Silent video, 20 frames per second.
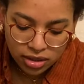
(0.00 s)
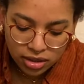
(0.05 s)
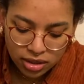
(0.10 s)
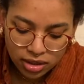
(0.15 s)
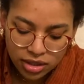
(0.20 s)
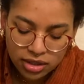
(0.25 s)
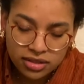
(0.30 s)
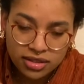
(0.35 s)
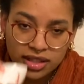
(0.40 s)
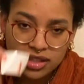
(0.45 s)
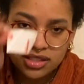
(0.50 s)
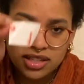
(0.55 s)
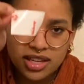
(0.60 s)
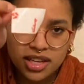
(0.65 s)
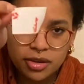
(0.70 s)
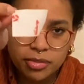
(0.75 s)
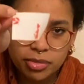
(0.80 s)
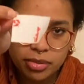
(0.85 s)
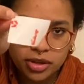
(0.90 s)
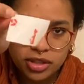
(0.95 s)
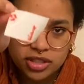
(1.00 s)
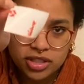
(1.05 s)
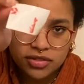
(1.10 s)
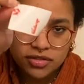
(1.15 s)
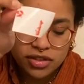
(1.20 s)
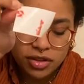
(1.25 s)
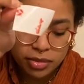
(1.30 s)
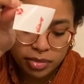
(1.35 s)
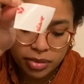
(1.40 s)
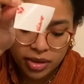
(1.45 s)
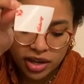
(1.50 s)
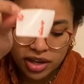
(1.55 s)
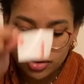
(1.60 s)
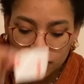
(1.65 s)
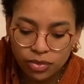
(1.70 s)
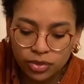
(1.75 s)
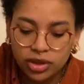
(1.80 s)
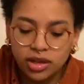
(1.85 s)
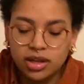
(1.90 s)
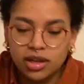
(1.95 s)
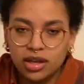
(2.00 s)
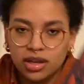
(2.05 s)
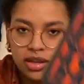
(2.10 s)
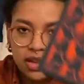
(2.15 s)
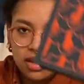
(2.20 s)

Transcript: it takes like a bunch of the paint with it.